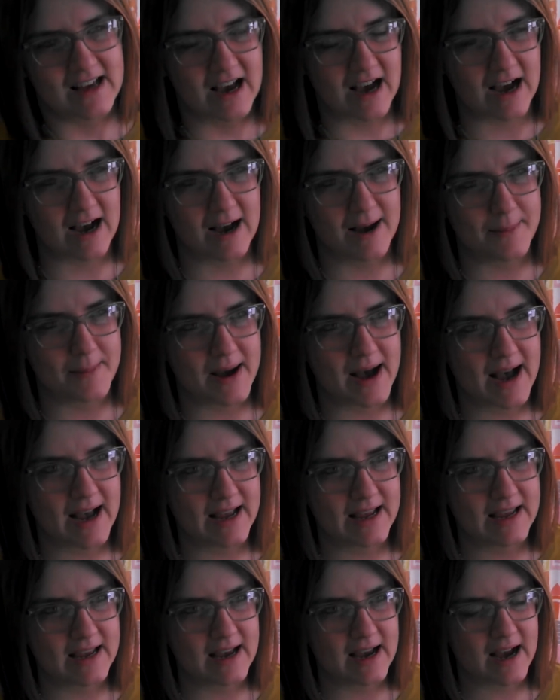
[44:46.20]

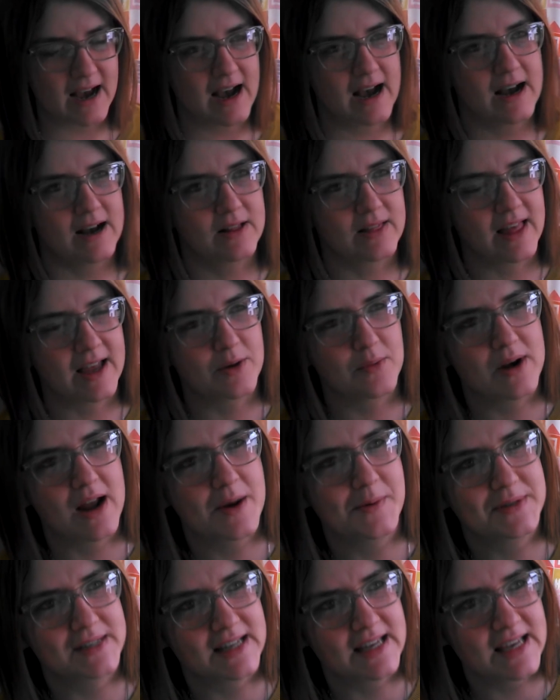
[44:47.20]
I, like when
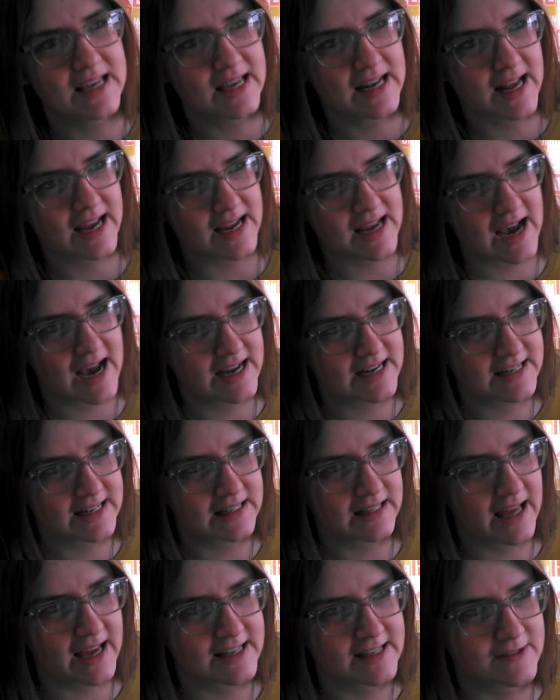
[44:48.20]
I was a kid, I
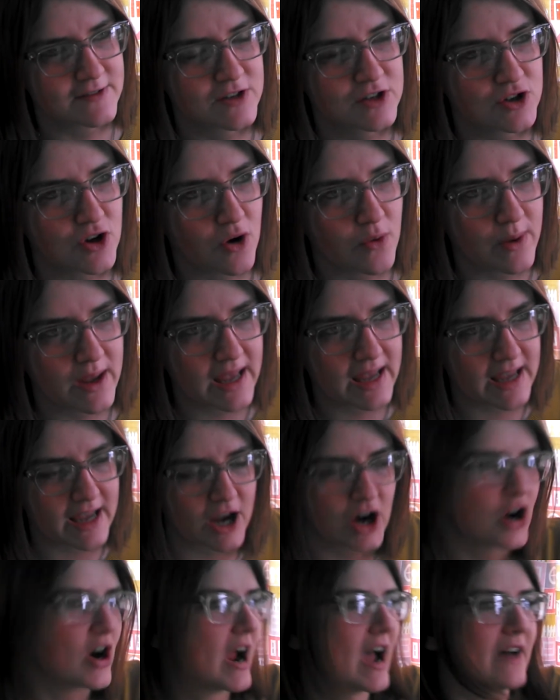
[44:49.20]
did lots of sewing
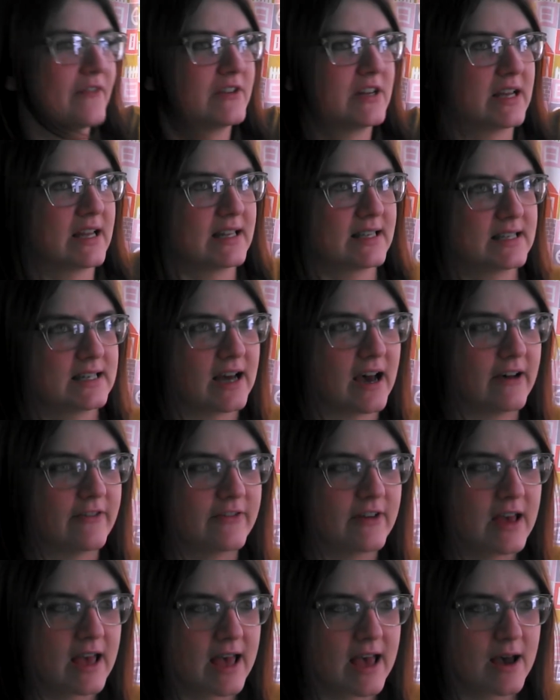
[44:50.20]
and crafting and stuff,